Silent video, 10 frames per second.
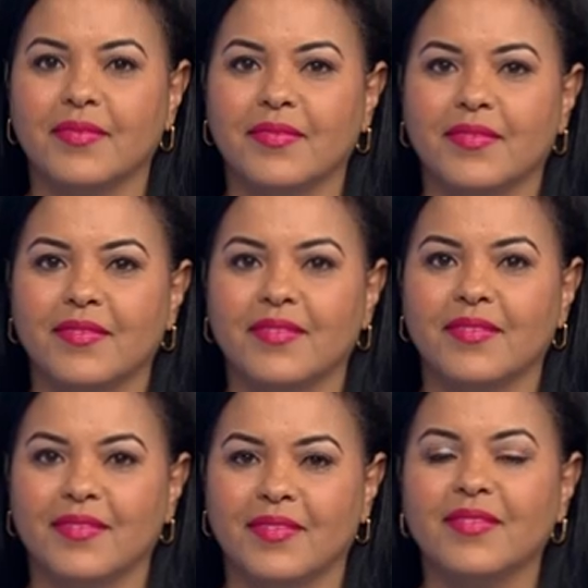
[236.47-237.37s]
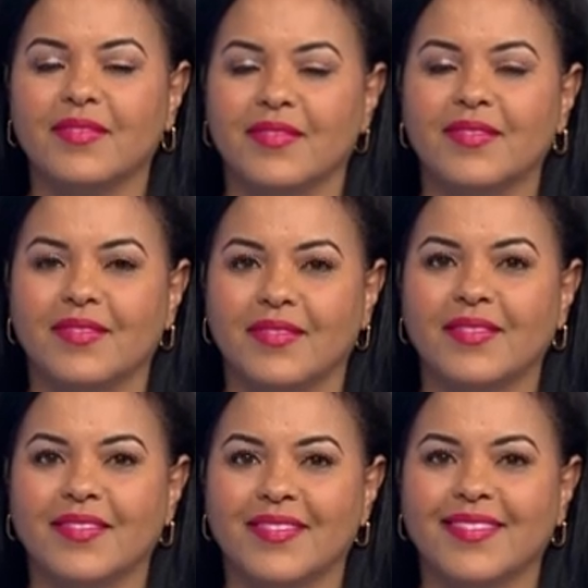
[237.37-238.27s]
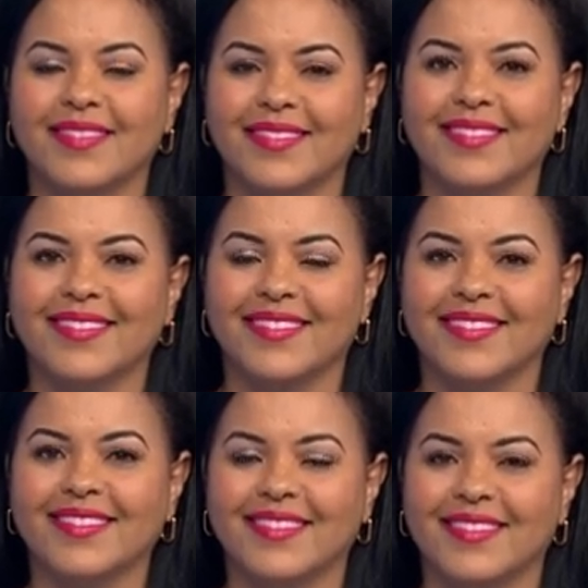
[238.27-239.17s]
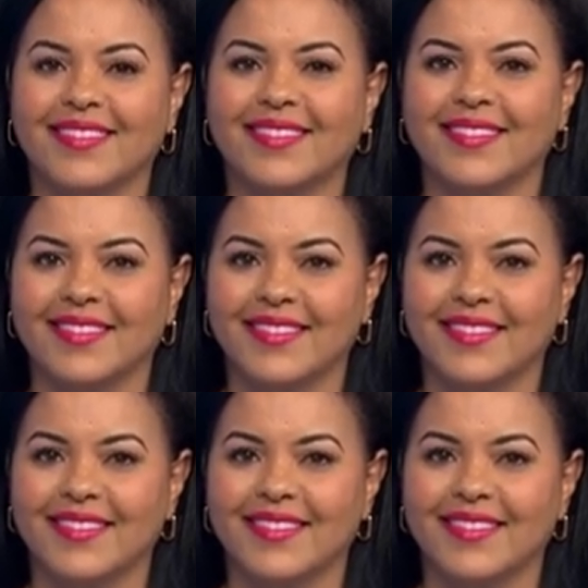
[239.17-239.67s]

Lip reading: (not speaking)